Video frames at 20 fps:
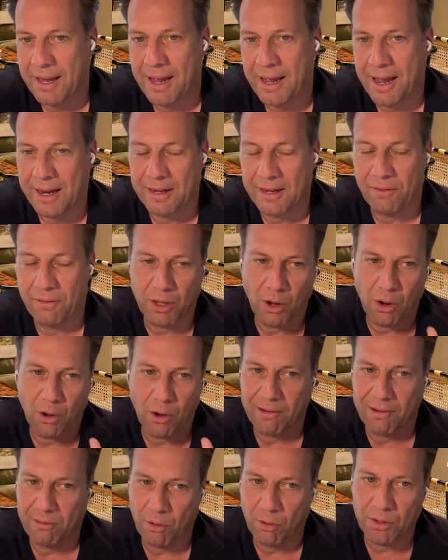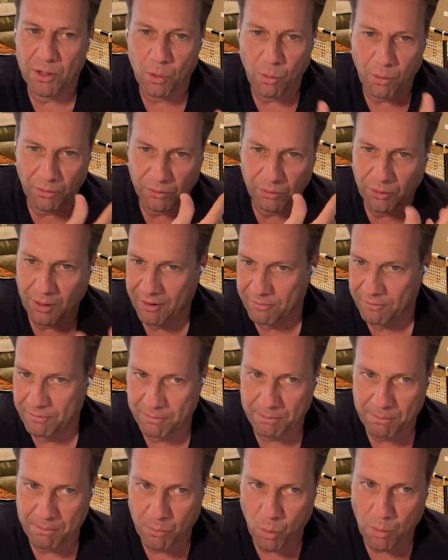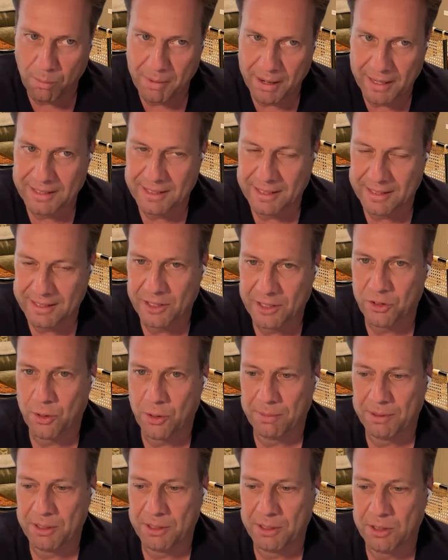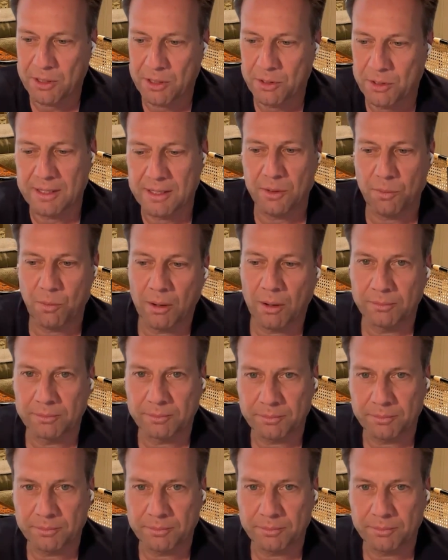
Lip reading: And if they're earlier on, you also have more monetization opportunities as well.